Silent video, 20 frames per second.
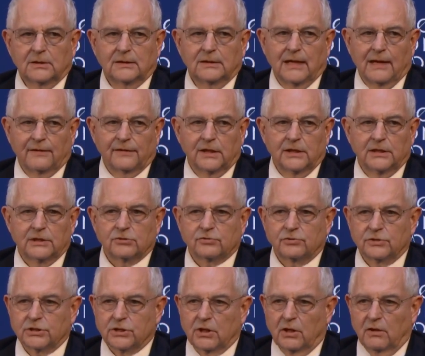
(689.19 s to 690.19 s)
nothing is
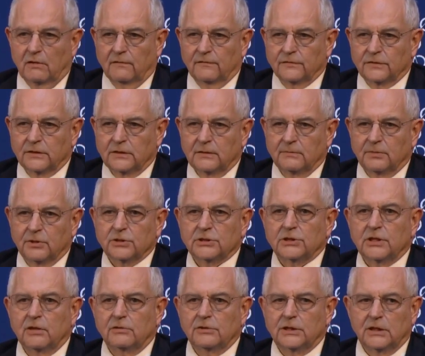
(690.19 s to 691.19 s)
resolved
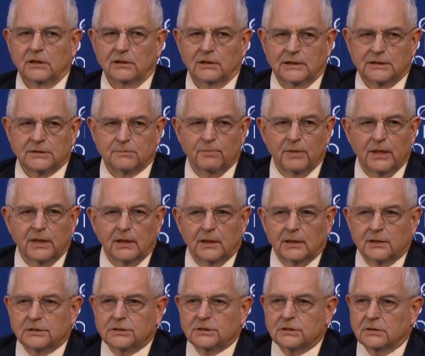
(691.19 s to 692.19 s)
because no deal is
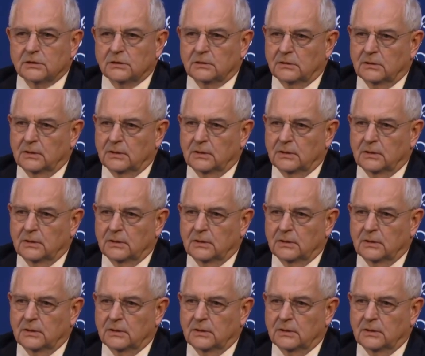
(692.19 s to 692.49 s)
meaningless.